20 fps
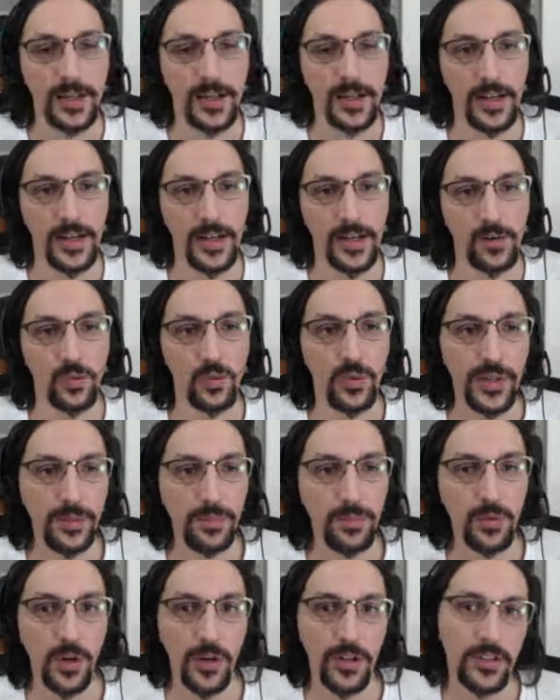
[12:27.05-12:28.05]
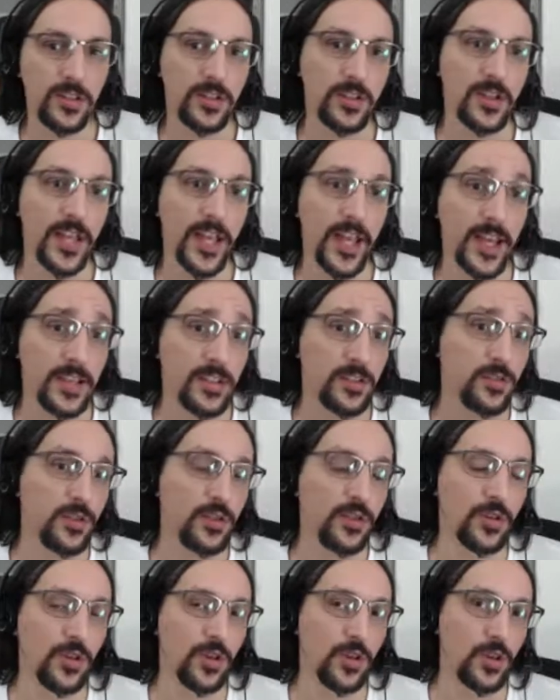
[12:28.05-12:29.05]
rebroadcast
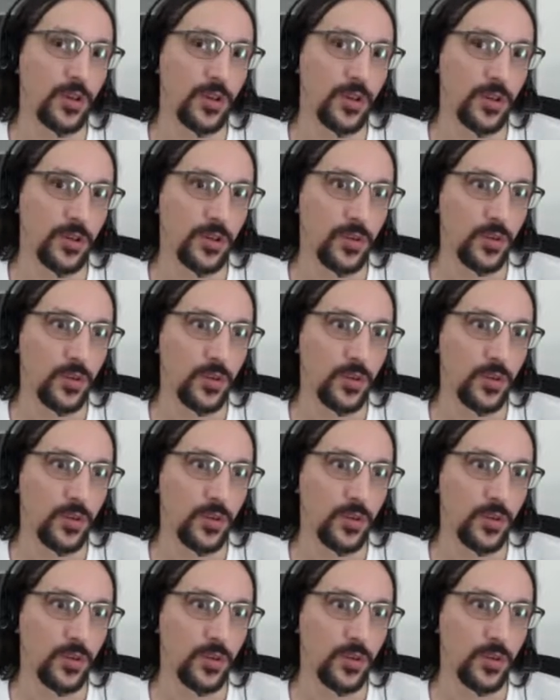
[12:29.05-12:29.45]
or